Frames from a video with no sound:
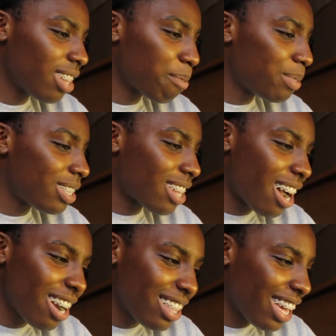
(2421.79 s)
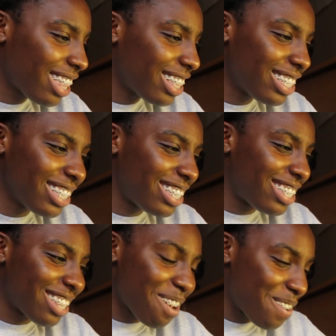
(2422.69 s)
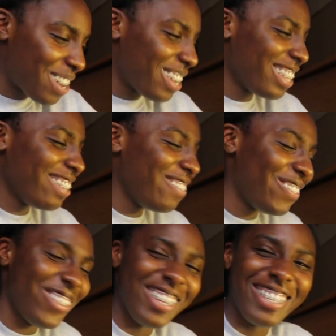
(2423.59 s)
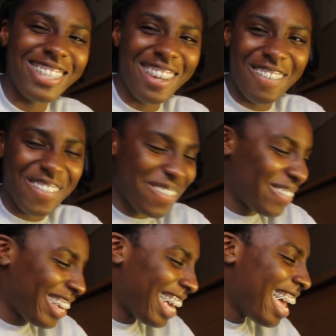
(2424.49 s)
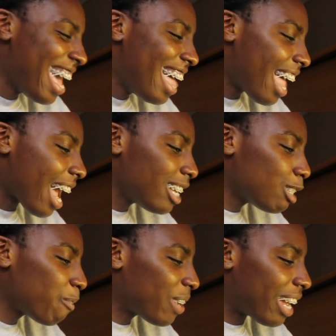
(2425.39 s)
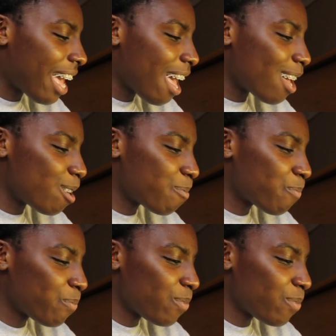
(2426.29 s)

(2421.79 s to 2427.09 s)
I'm sorry, like this is so confusing for me. Like I just forget.